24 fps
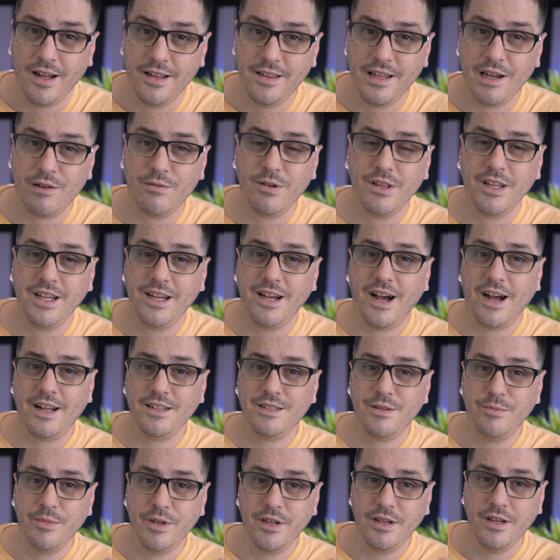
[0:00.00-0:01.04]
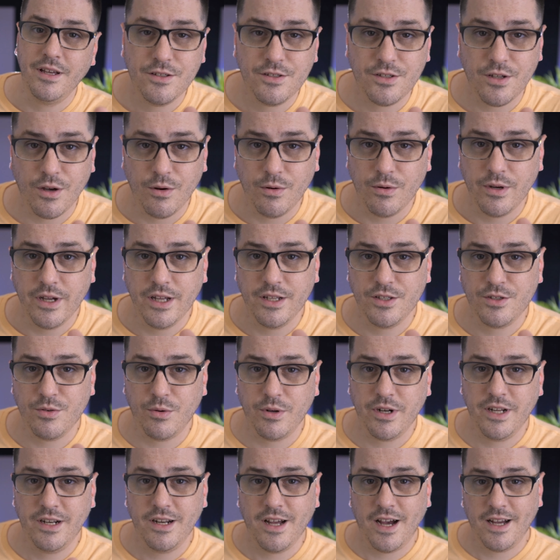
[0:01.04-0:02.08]
And that really got to me. So in
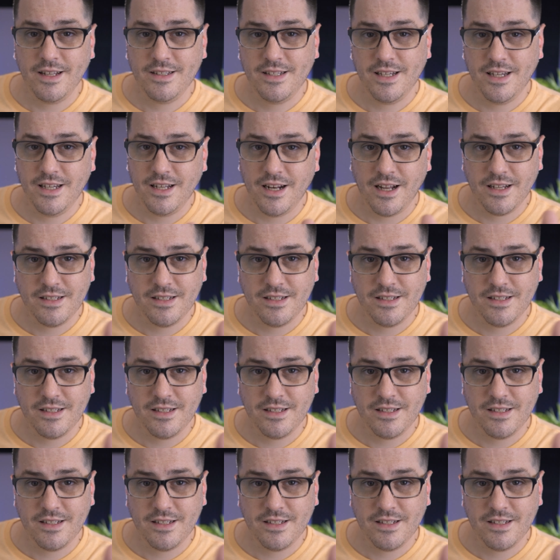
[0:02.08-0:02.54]
2019,